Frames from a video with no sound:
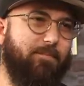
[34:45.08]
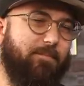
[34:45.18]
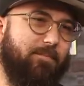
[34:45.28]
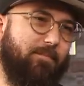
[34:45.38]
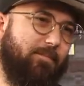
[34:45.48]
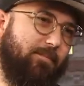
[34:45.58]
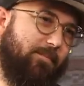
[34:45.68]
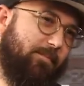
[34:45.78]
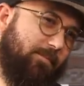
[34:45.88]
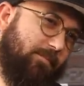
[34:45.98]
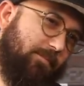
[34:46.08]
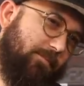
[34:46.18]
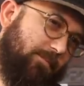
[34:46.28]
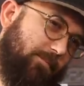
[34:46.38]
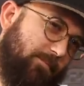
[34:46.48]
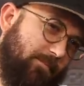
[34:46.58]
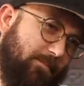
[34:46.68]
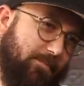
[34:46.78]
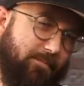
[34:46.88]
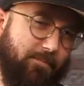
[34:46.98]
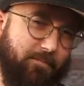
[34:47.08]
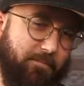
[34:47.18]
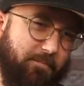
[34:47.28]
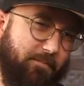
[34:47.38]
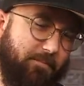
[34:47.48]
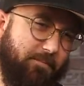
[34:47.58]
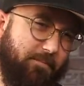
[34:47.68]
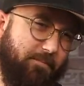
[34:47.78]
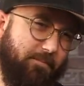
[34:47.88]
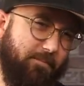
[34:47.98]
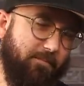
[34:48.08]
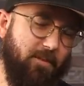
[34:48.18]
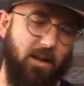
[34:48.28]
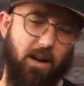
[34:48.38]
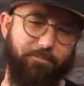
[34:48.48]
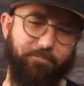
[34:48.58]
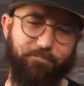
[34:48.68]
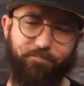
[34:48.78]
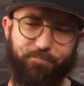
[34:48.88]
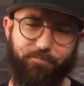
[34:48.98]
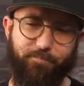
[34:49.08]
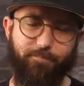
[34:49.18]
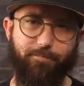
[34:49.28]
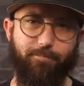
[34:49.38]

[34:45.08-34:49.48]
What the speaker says: This person isn't speaking.